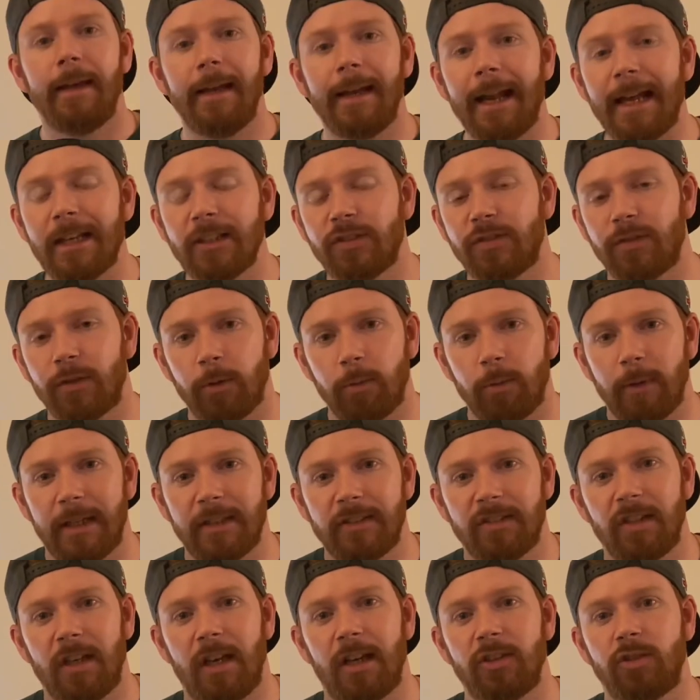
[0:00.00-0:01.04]
as for the Red
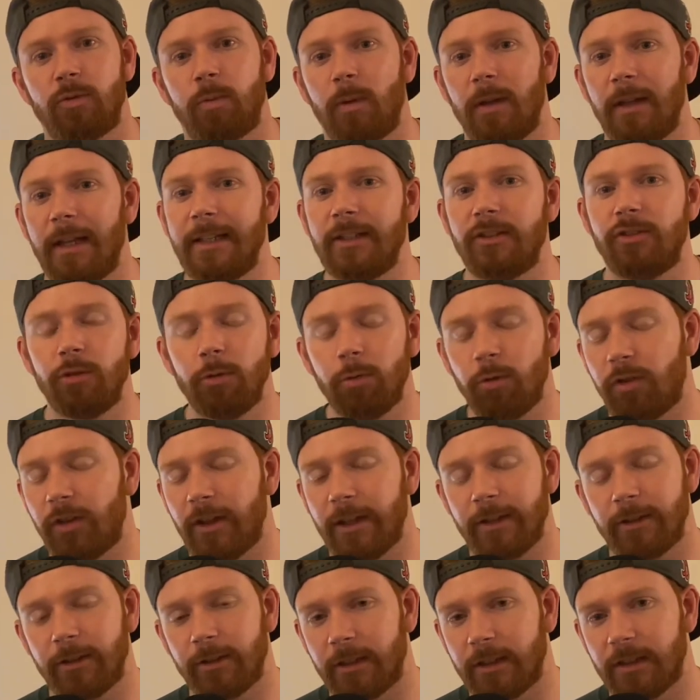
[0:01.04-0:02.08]
Sox, while I do
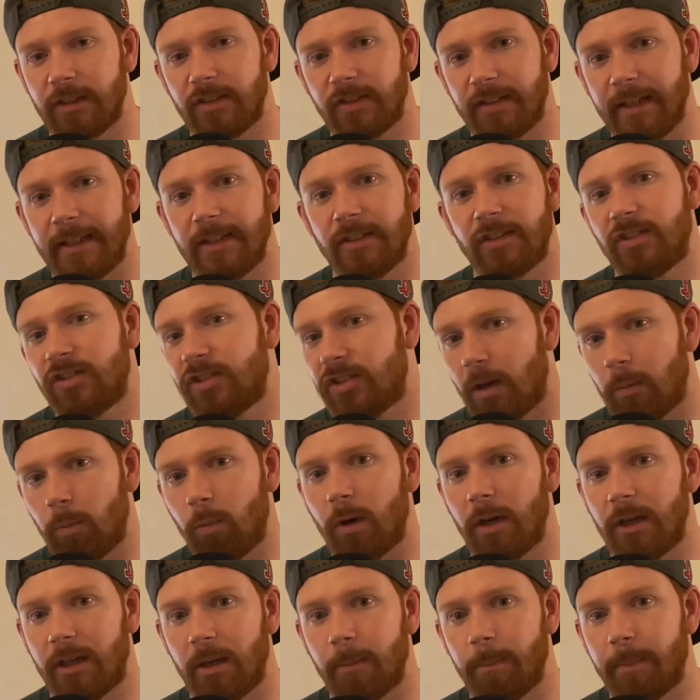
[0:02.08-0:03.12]
think they're going to stay
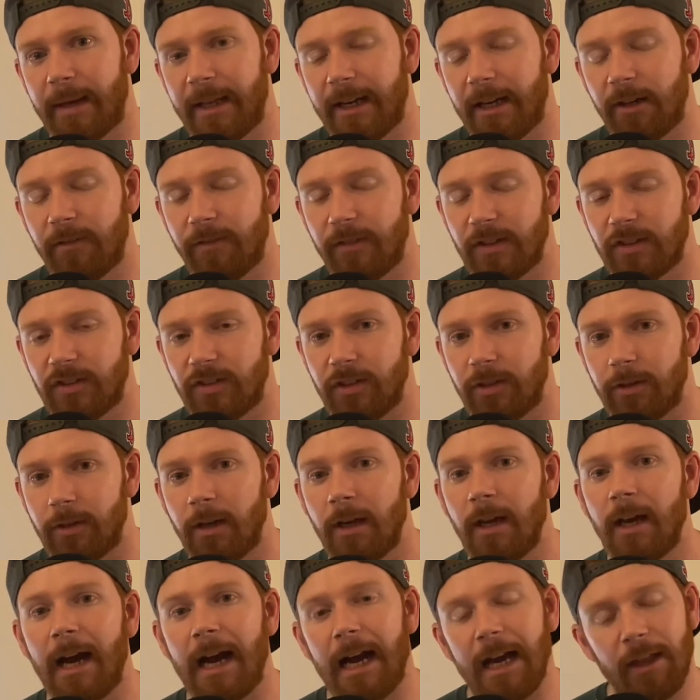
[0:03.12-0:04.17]
somewhat competitive this year,
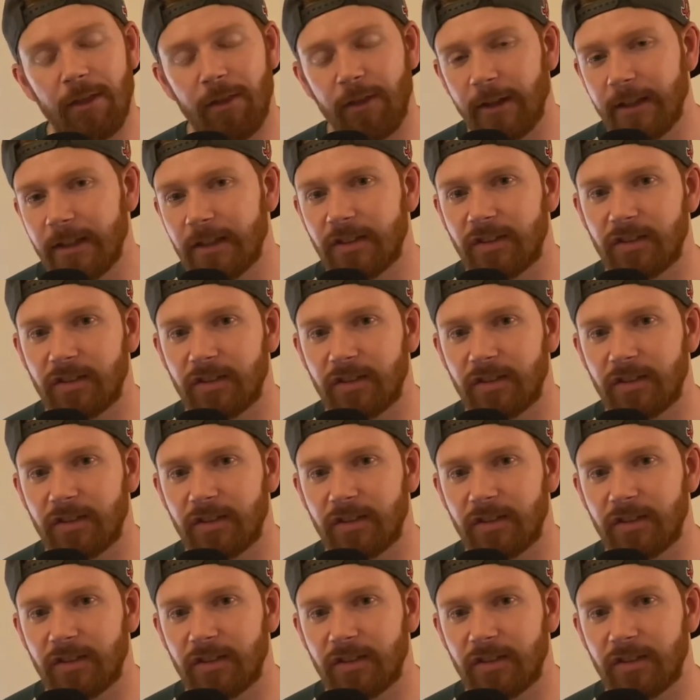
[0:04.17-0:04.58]
I think this is